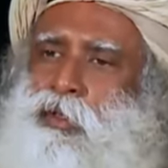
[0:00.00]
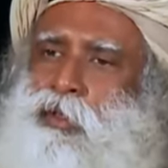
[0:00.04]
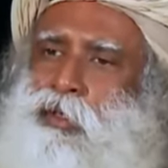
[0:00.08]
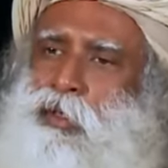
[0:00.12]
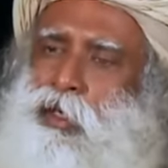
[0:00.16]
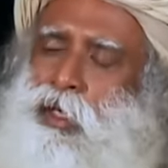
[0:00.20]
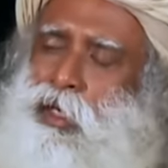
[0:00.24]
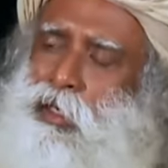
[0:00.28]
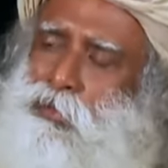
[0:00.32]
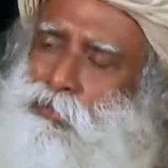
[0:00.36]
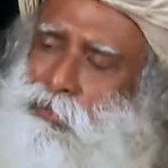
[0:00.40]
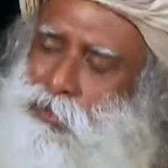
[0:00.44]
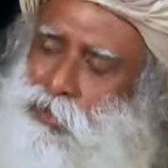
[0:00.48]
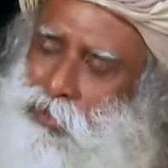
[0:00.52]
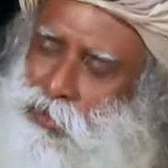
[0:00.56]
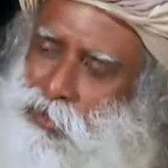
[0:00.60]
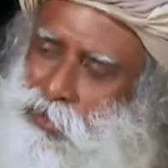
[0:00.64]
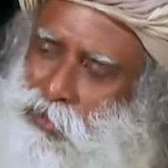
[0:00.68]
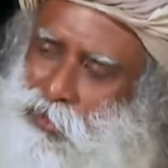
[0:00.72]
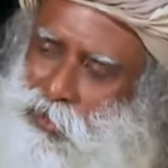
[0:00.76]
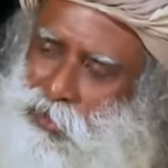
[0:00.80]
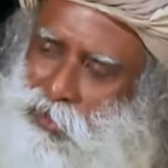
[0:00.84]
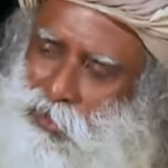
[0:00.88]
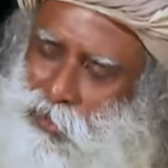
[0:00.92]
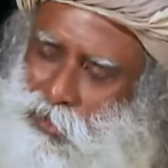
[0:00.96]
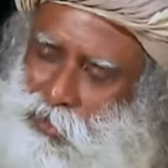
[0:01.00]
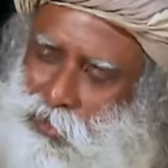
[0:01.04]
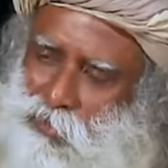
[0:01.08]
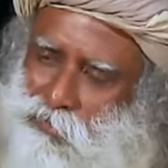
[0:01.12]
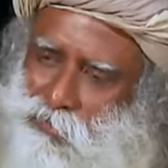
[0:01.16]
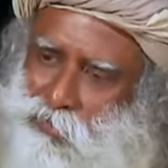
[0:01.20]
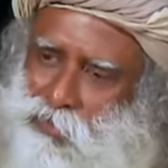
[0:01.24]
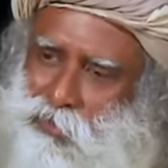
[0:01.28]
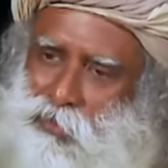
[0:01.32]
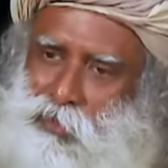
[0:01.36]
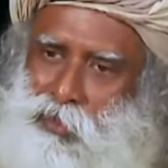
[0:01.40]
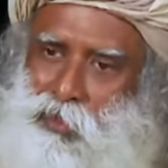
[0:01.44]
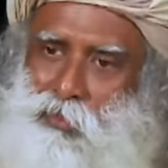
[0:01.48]
After the children have
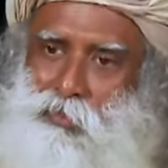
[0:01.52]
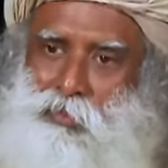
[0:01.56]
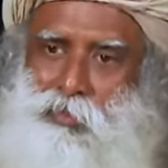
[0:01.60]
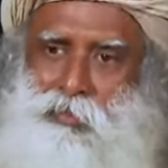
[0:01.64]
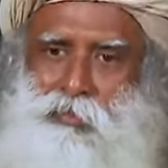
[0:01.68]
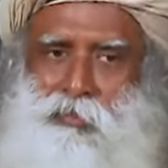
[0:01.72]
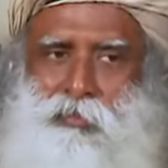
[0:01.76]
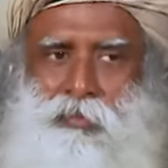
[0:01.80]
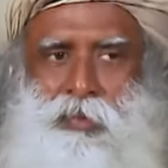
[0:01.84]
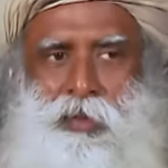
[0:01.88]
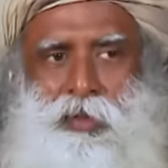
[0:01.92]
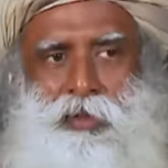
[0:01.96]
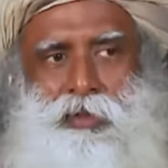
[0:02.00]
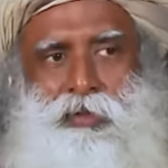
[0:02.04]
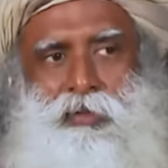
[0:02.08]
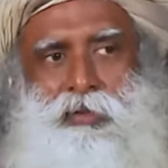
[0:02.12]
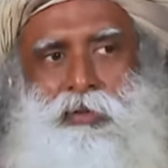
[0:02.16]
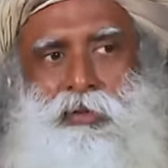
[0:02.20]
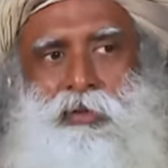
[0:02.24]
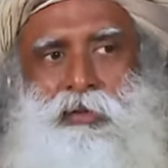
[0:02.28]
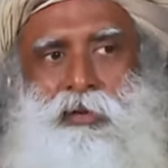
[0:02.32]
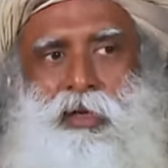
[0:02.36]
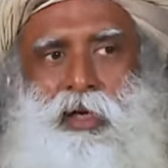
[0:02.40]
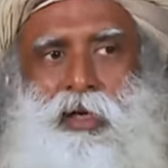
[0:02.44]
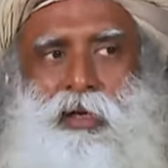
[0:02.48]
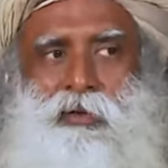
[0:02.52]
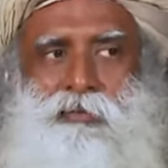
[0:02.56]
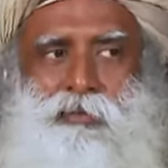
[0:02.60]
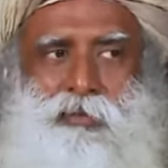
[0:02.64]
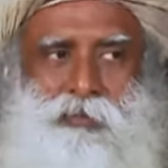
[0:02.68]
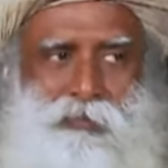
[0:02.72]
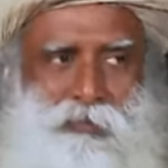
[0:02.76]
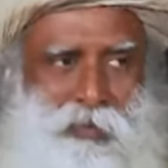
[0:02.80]
grown up, but you know, I have to